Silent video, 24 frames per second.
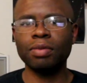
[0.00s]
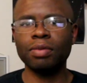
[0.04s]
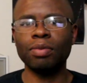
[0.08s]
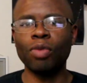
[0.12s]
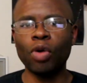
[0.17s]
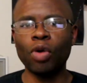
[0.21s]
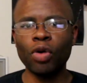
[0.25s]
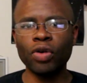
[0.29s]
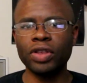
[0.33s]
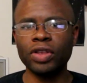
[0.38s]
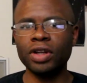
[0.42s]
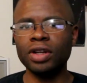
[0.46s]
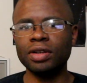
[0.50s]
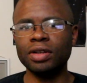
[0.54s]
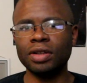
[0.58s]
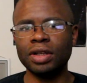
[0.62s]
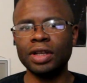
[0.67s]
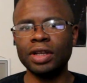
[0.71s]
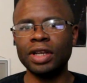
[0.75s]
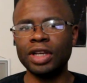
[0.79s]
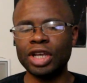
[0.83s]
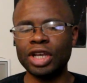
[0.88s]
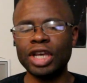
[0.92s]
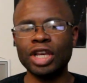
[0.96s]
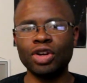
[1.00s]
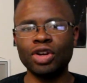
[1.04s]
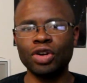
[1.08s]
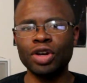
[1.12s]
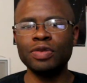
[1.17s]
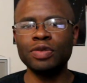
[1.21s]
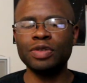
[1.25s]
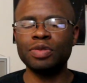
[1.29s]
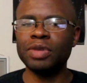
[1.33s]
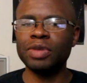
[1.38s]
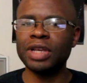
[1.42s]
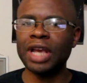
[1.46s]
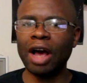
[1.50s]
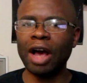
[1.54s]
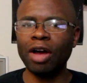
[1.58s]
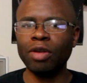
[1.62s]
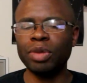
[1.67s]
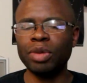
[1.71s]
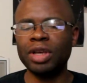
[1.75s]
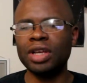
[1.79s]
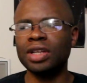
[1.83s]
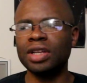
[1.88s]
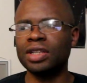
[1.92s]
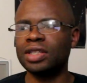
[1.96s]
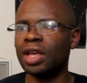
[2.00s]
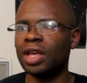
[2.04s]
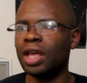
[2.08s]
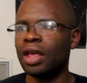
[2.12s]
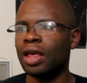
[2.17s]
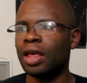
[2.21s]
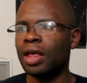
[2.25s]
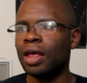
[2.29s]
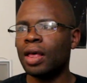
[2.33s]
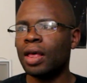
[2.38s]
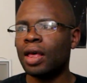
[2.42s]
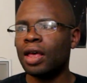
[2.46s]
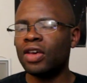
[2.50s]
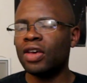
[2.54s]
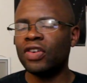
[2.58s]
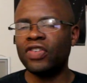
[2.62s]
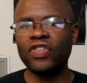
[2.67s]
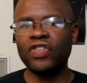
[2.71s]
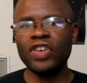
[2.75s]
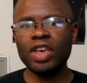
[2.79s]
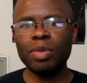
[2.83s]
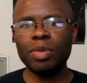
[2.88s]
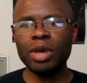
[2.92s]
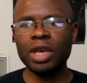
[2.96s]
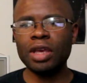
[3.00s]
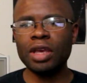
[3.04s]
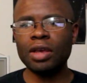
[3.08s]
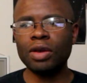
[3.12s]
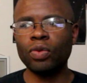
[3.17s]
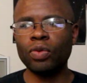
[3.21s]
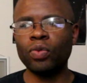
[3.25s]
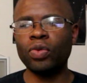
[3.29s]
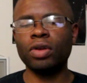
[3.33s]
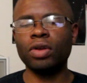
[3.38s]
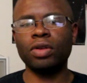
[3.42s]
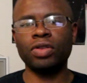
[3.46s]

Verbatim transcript: more than it, it, it creeps me out because Phoebe,